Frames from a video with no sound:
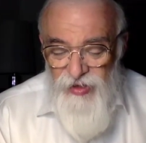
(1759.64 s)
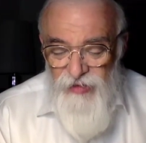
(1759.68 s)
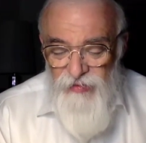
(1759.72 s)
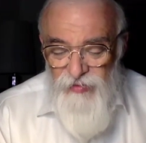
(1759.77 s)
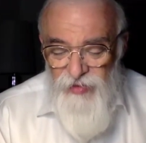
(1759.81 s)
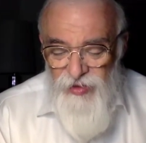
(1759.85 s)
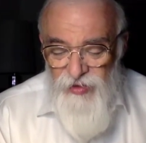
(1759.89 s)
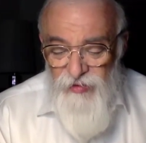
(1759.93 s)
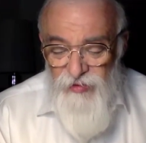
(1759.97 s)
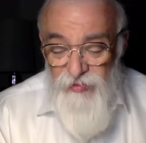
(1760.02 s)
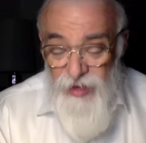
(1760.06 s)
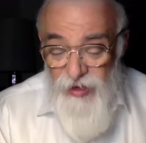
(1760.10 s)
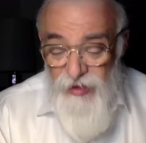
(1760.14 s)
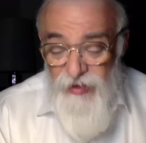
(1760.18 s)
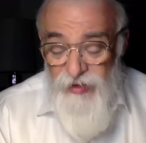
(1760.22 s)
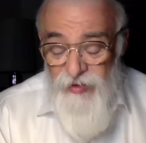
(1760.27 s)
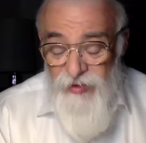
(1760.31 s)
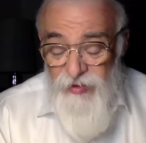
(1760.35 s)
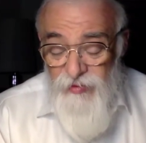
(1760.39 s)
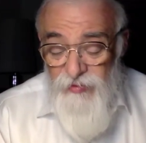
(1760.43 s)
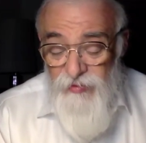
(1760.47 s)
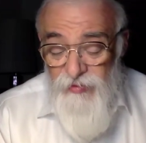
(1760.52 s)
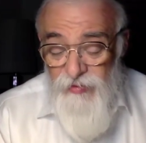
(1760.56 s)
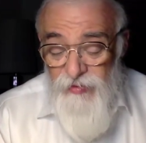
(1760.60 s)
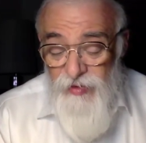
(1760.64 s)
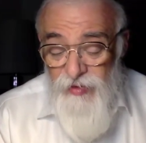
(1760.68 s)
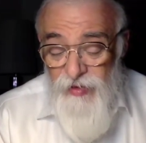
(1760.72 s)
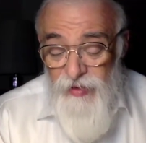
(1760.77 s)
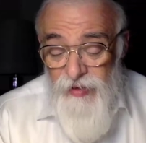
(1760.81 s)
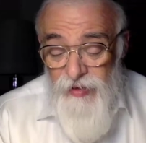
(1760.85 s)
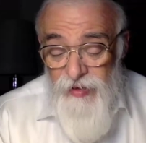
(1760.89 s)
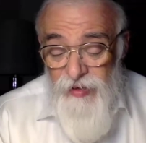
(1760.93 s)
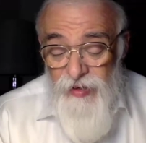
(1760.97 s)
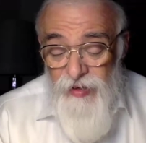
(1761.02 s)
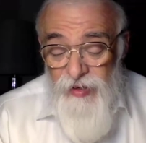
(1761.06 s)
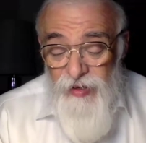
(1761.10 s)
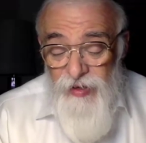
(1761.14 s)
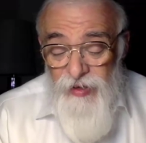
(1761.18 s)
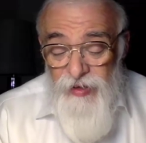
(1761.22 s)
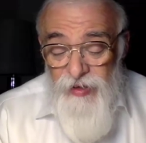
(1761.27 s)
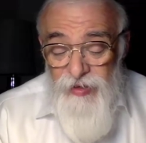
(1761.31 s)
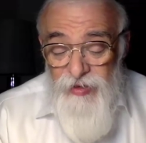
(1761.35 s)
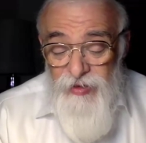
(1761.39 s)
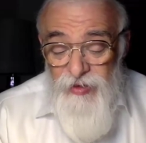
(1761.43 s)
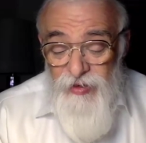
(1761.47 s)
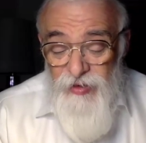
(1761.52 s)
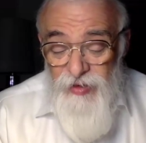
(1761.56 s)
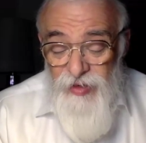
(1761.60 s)
Shem Shamayim,
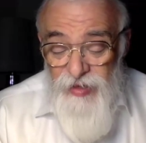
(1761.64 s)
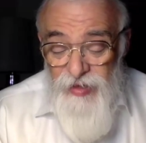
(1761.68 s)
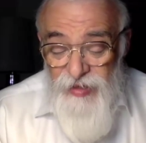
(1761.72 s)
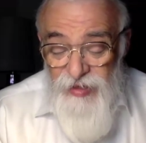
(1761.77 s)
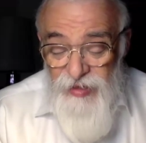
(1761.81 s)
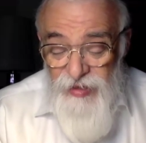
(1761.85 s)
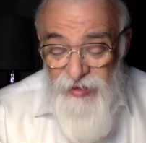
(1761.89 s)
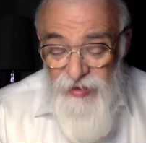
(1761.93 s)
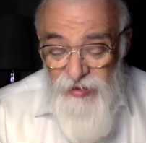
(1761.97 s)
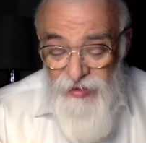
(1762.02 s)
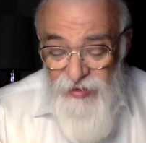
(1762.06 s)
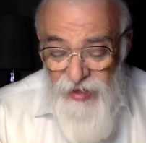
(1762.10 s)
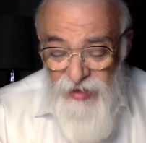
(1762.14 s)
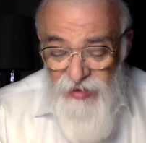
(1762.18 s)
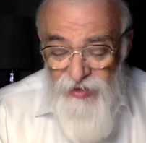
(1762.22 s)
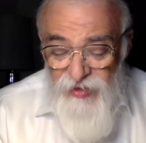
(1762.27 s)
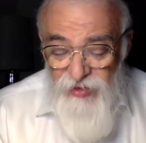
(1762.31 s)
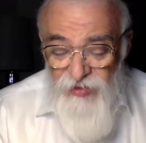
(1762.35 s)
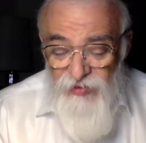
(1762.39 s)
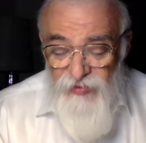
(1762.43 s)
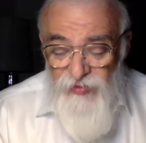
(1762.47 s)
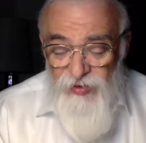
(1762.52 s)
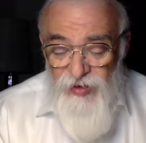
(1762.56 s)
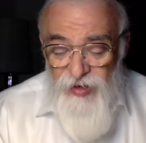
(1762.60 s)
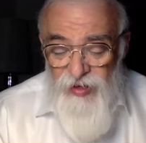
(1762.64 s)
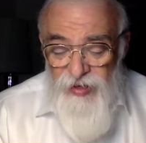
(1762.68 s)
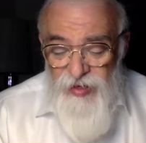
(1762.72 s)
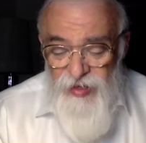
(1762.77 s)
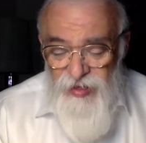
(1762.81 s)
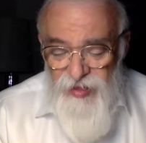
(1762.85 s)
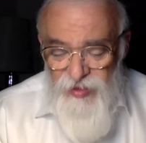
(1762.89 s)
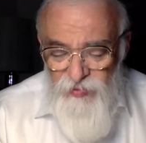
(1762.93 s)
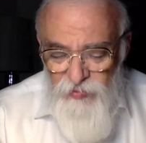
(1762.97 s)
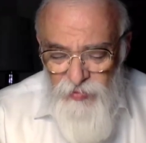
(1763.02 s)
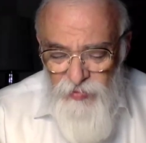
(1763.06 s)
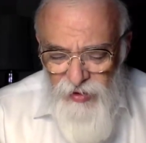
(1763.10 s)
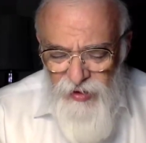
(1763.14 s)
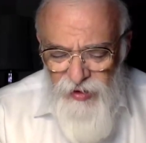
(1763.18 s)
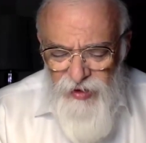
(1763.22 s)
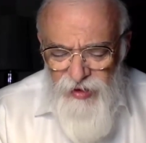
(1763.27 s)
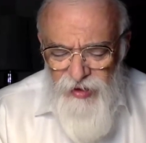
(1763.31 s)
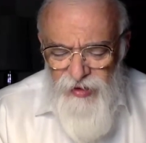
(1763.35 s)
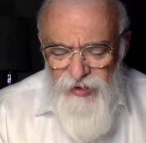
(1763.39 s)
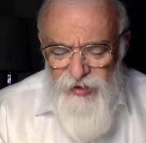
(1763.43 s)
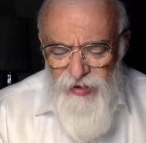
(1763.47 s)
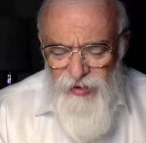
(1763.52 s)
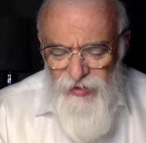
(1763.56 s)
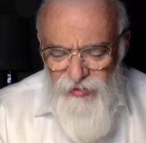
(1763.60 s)
so this intensifies his
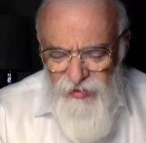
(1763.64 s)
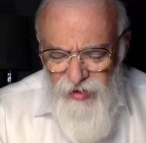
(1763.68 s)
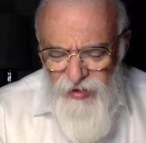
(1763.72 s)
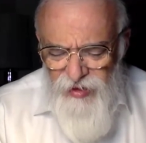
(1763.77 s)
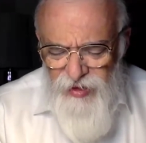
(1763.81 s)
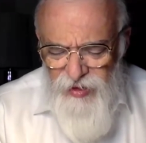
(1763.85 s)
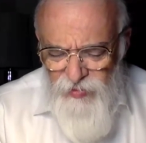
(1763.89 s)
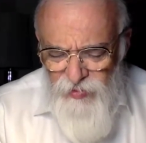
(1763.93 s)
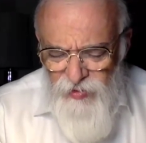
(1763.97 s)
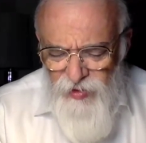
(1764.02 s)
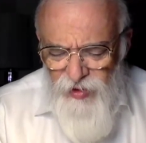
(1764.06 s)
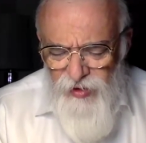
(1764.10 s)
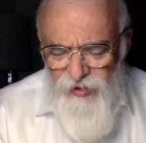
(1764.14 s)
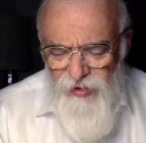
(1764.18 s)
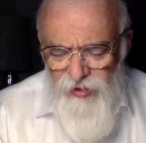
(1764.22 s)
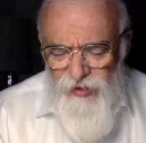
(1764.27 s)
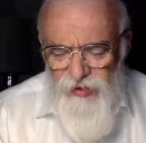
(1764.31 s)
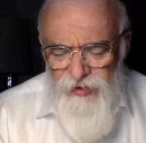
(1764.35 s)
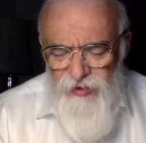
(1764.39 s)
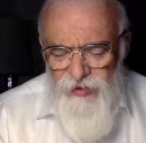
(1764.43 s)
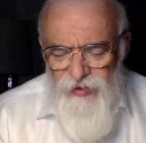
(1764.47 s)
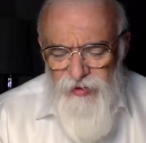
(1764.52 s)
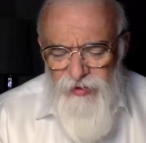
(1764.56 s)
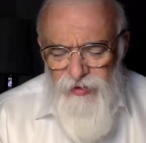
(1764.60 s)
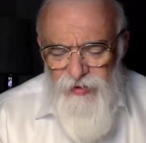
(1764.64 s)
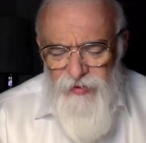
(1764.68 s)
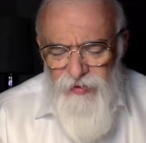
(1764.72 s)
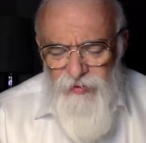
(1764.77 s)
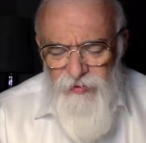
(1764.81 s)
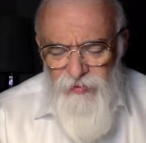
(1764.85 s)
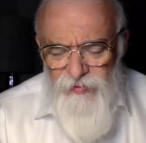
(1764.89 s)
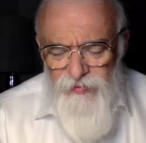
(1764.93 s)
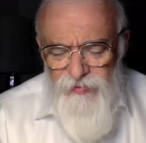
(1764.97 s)
ability to grasp godliness.